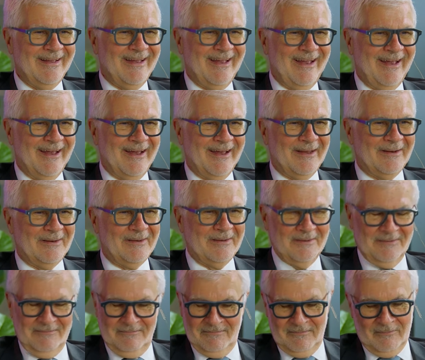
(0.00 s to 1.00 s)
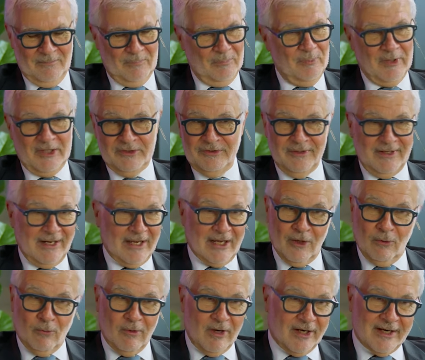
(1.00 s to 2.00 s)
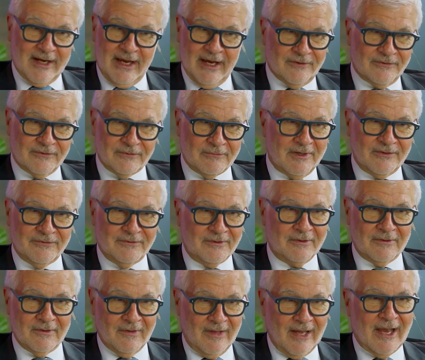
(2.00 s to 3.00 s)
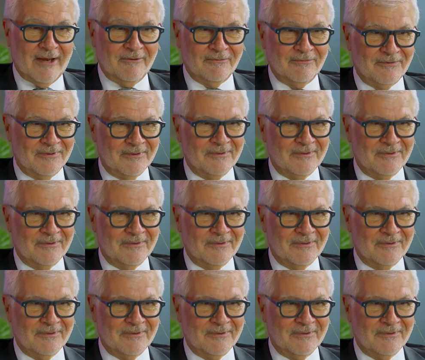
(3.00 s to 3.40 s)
And but you're not going to wear a cast the rest of your life.